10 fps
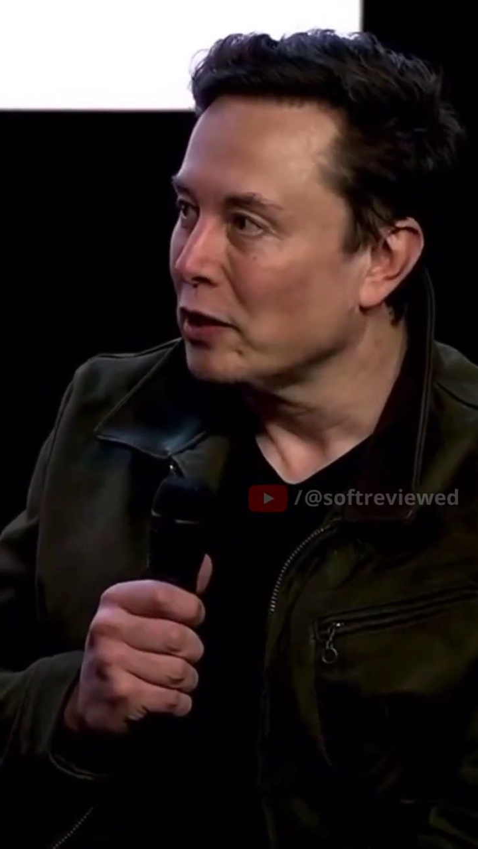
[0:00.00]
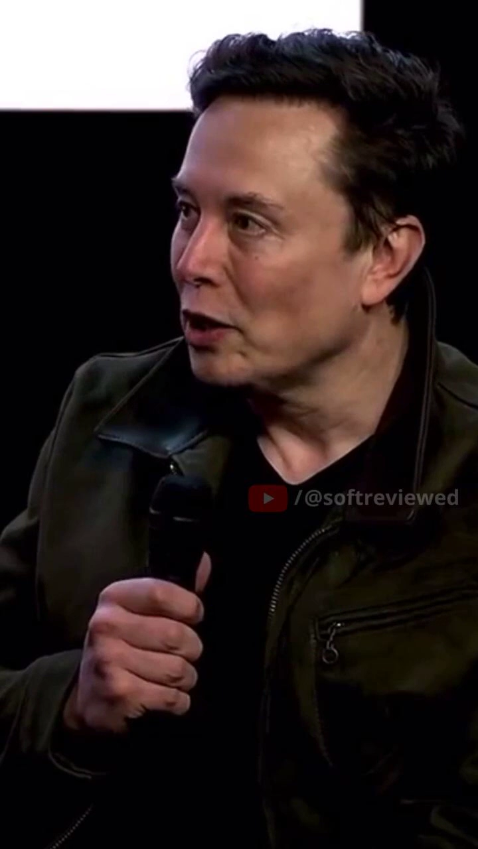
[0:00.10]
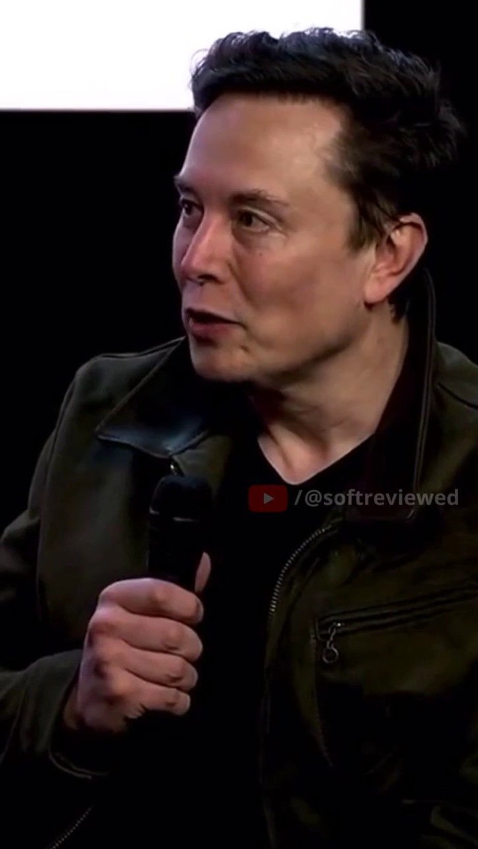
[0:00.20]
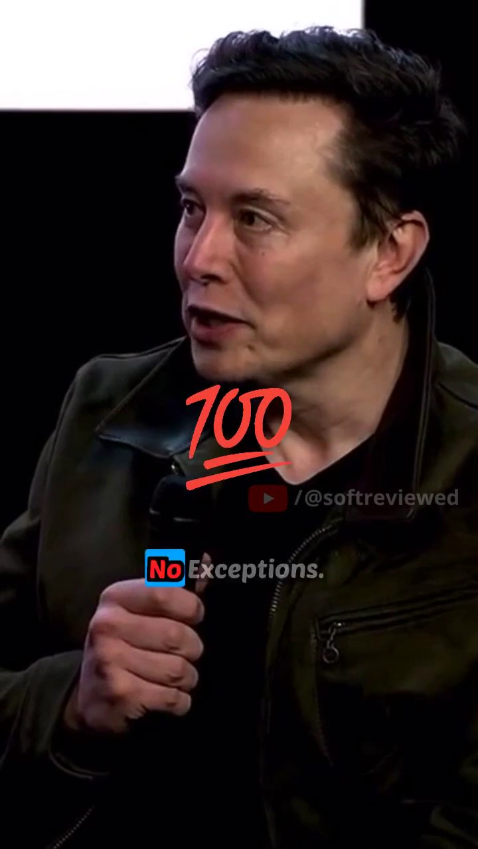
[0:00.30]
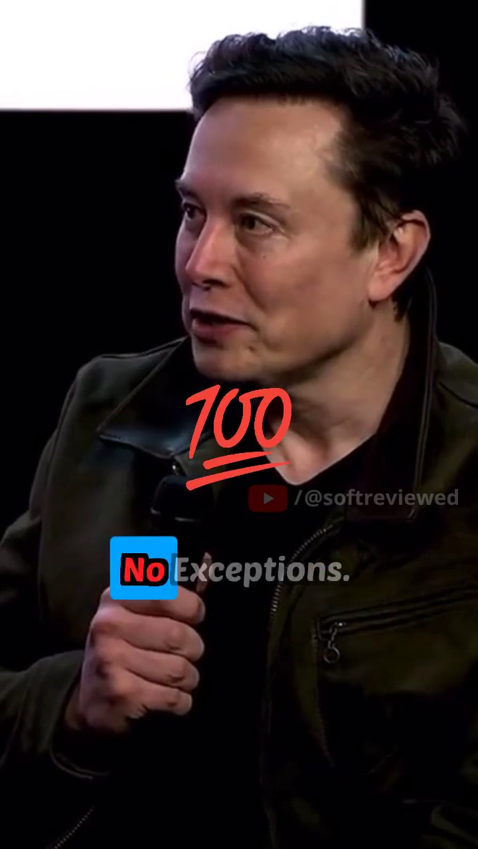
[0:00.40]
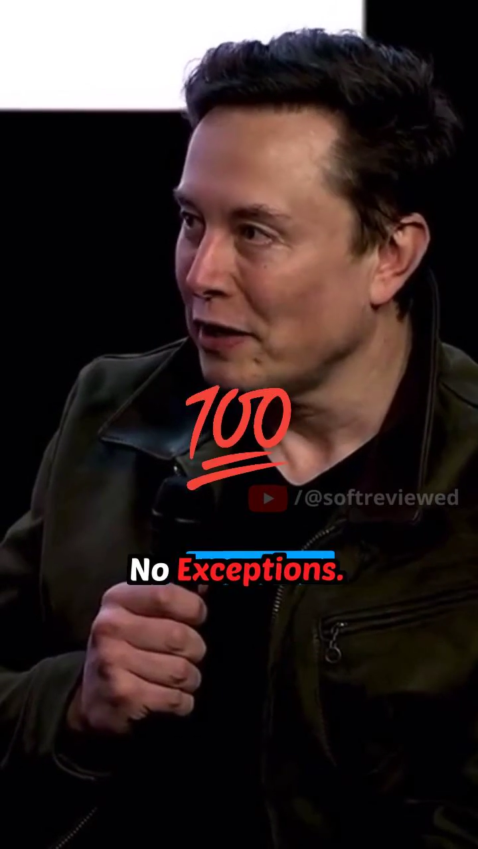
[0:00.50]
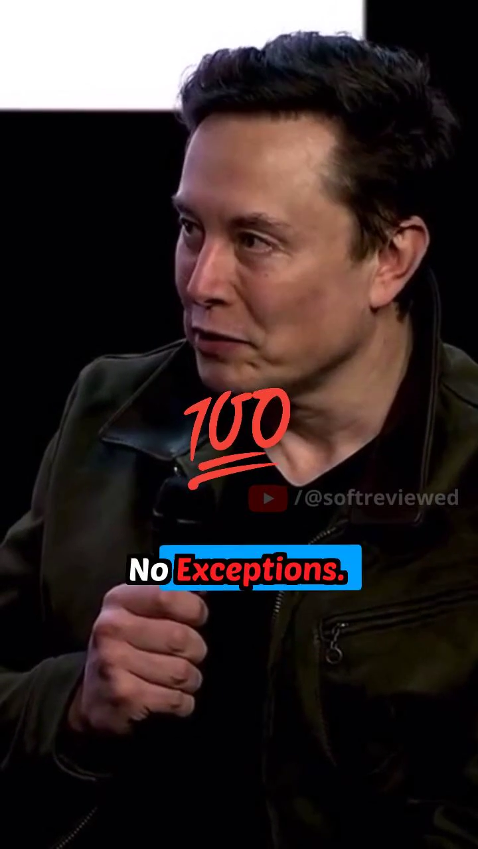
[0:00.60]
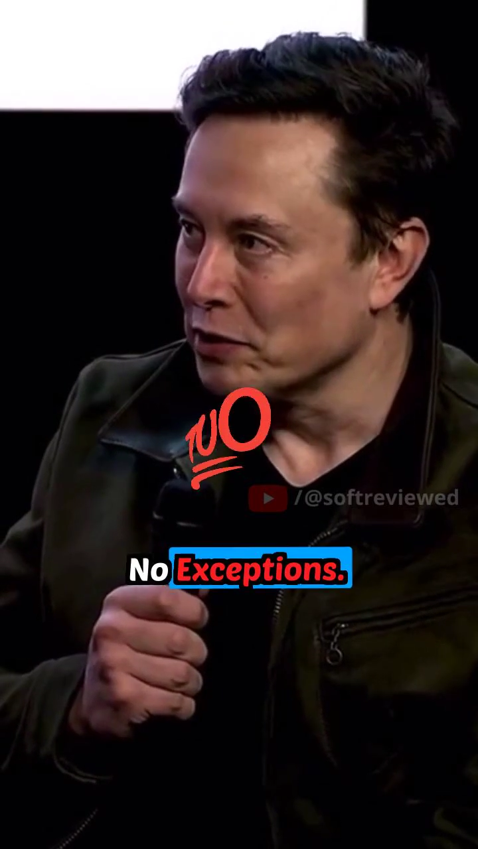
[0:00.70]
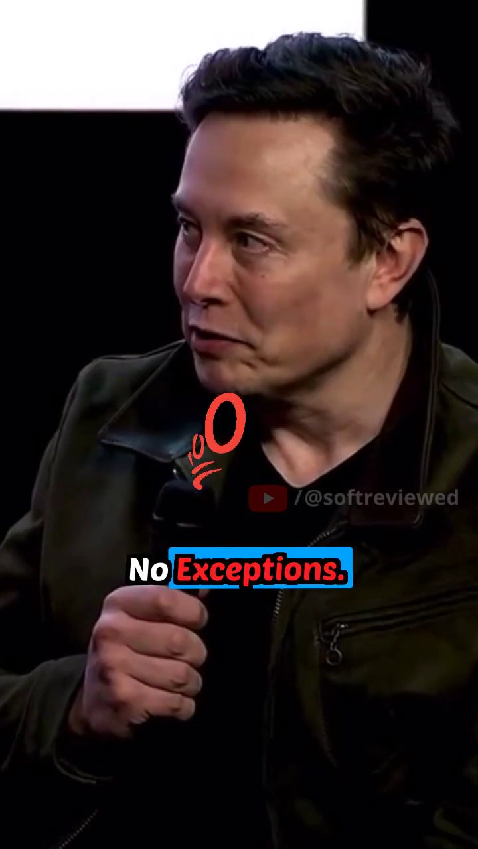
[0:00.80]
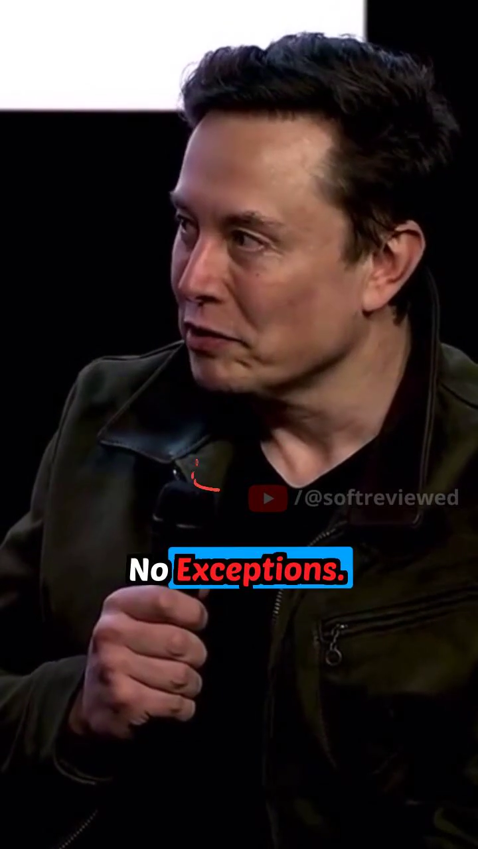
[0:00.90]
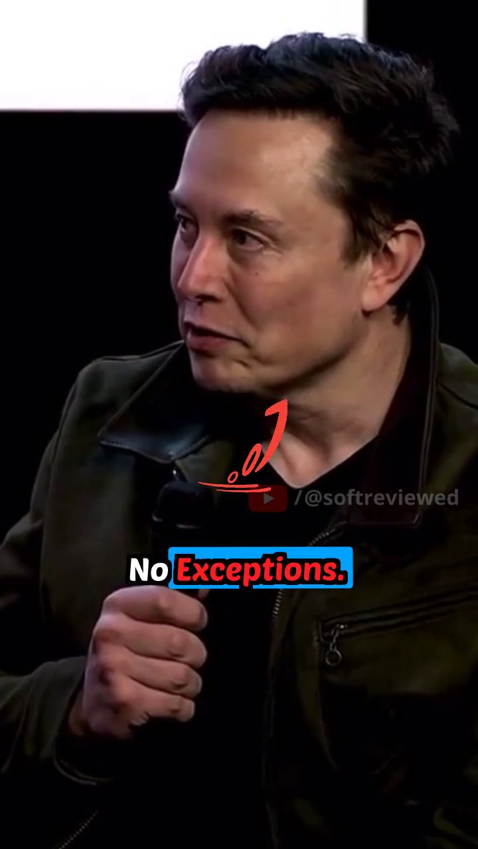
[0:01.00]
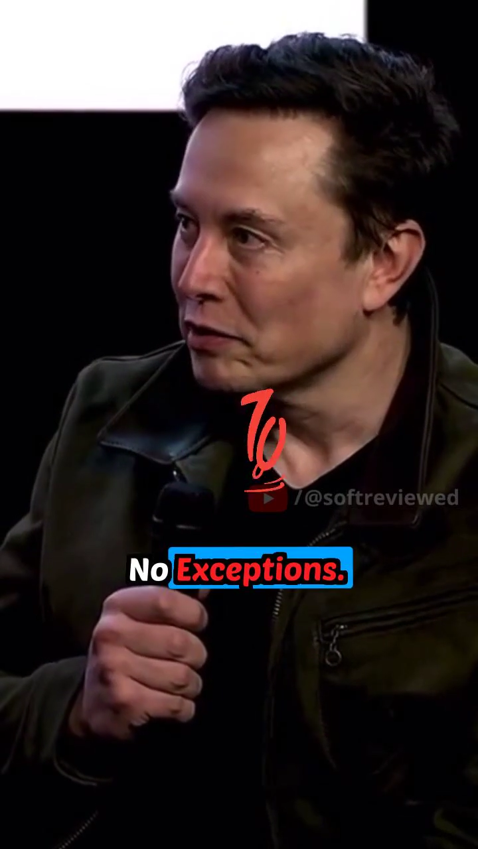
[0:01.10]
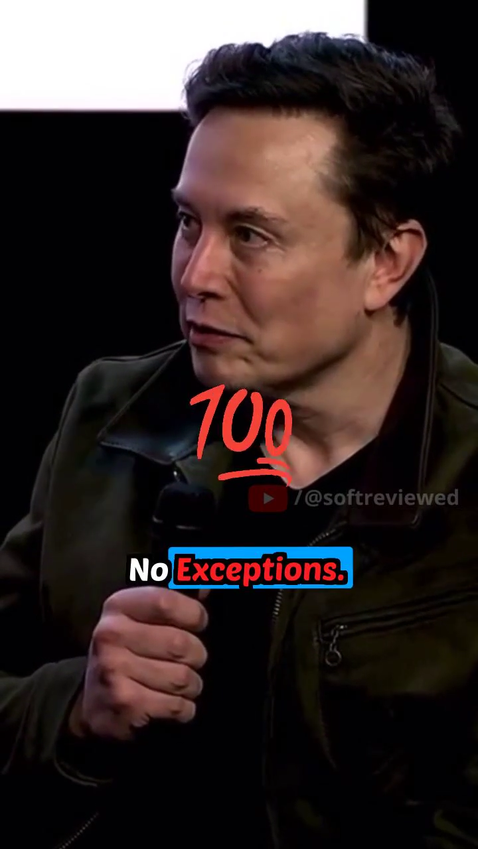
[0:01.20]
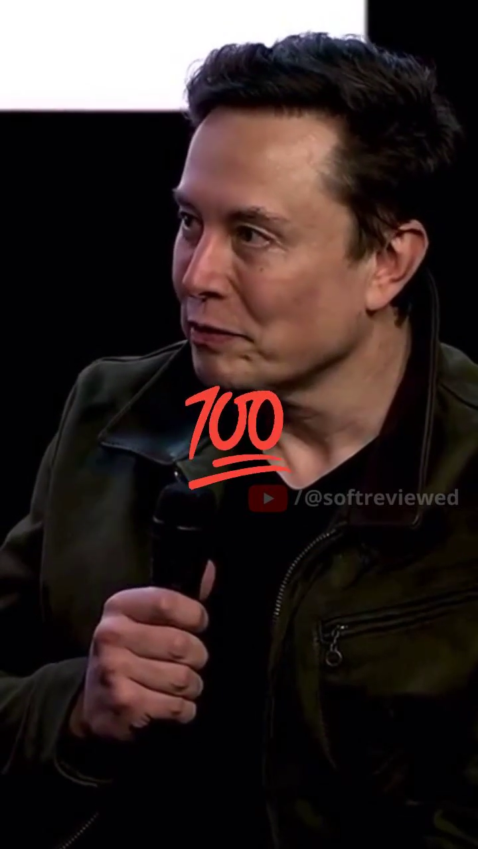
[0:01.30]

no exceptions.